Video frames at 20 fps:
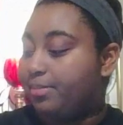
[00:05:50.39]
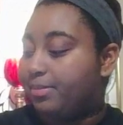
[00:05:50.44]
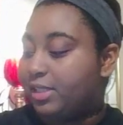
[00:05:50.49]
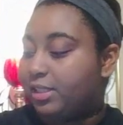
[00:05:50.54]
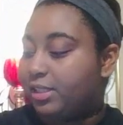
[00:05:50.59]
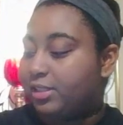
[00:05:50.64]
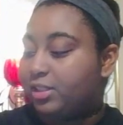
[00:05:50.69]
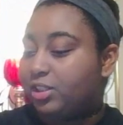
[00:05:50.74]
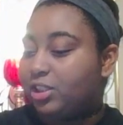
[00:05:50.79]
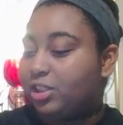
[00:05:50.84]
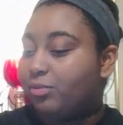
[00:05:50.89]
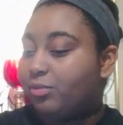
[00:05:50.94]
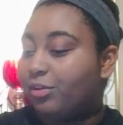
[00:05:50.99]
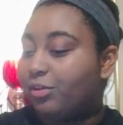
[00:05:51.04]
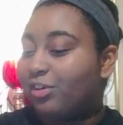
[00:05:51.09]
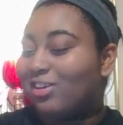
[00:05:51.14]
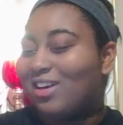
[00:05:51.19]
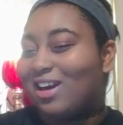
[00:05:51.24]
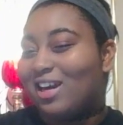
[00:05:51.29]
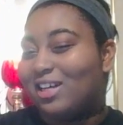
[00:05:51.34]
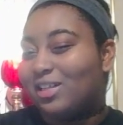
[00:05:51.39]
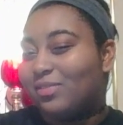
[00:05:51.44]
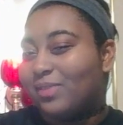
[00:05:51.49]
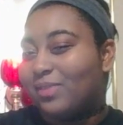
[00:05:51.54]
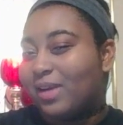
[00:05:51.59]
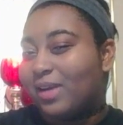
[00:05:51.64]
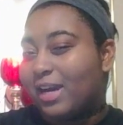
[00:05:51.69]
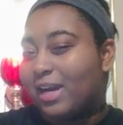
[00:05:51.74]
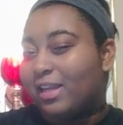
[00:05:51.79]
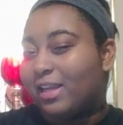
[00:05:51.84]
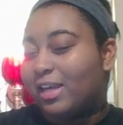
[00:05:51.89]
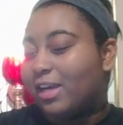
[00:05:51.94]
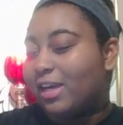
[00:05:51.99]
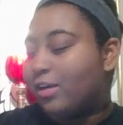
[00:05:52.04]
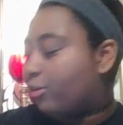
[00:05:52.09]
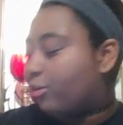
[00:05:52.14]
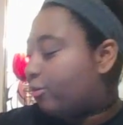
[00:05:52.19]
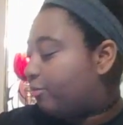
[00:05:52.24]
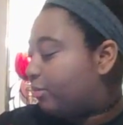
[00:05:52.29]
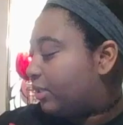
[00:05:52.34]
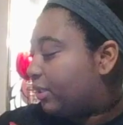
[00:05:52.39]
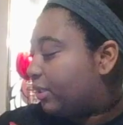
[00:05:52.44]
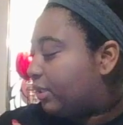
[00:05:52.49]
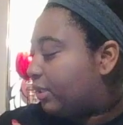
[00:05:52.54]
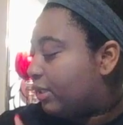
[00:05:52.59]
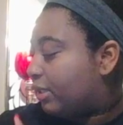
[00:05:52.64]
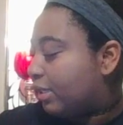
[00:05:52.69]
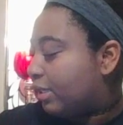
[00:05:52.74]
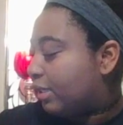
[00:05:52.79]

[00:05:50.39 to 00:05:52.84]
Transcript: These two are kind of a highlighter on me,